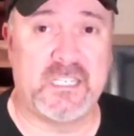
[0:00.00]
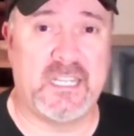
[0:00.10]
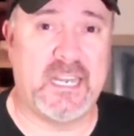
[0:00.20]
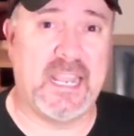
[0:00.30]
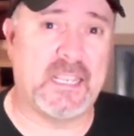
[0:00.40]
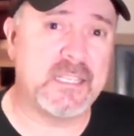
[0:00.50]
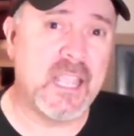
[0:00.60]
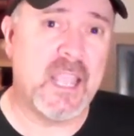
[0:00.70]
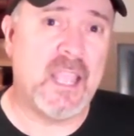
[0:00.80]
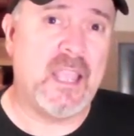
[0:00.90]
to the next.
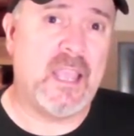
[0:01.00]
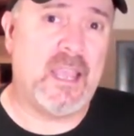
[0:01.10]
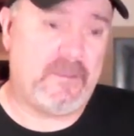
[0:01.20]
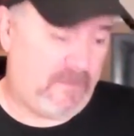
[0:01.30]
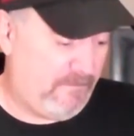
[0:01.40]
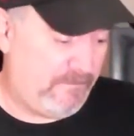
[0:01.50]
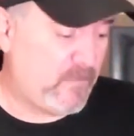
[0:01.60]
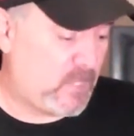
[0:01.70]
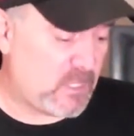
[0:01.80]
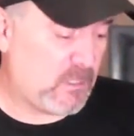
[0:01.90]

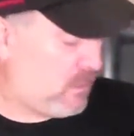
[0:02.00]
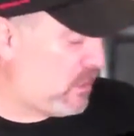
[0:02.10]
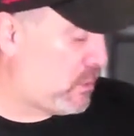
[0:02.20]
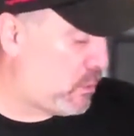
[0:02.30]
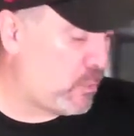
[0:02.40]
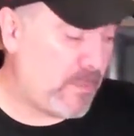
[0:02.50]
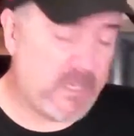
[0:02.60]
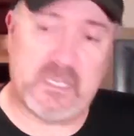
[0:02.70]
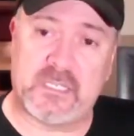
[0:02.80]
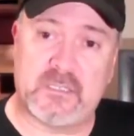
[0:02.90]
Just a
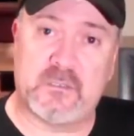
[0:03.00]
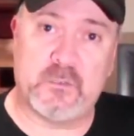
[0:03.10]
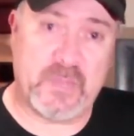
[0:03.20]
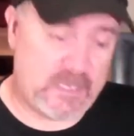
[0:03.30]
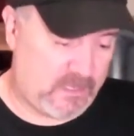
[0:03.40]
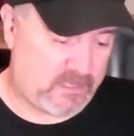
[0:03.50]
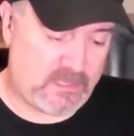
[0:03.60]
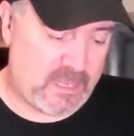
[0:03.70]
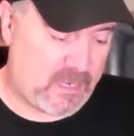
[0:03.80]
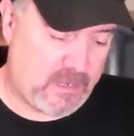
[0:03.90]
tremendous
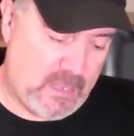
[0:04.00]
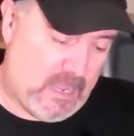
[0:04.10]
thing.